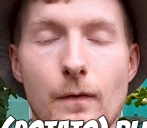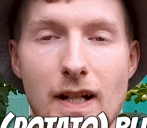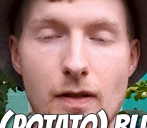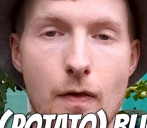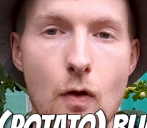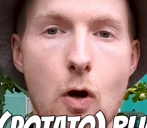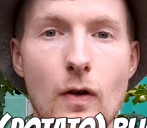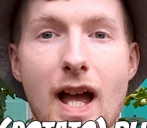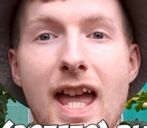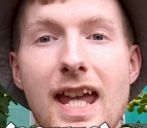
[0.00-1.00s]

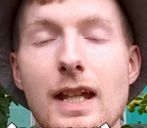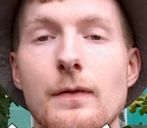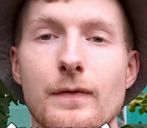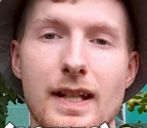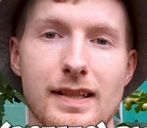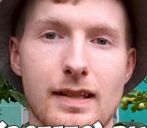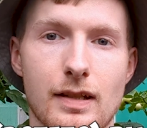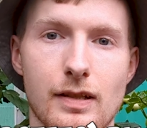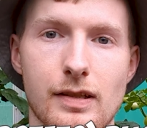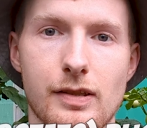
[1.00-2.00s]
Phytophthora
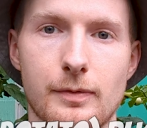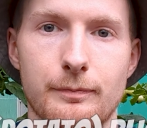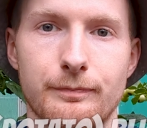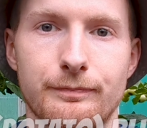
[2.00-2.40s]
infestans.